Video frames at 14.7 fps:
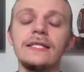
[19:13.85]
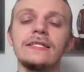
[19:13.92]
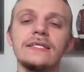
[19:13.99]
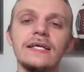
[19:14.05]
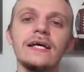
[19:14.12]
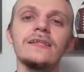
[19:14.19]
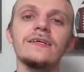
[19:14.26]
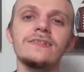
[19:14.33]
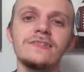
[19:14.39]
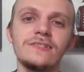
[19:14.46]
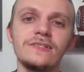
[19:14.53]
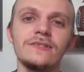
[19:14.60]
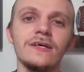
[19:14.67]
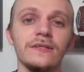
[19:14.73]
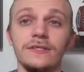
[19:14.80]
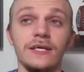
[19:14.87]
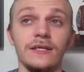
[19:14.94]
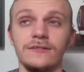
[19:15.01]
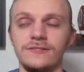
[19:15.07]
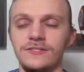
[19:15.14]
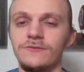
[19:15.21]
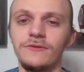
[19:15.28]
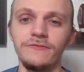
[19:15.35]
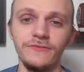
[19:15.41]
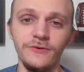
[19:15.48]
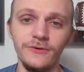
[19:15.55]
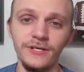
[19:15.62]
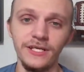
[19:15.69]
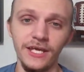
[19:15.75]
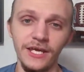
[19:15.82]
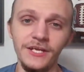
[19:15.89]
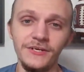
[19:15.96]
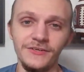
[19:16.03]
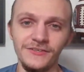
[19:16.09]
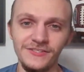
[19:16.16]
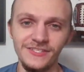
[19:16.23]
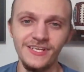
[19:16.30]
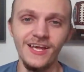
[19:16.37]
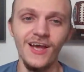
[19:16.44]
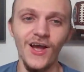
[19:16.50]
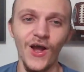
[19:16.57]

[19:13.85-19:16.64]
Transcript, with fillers: The LSU, uh, the LSU, the Florida Gators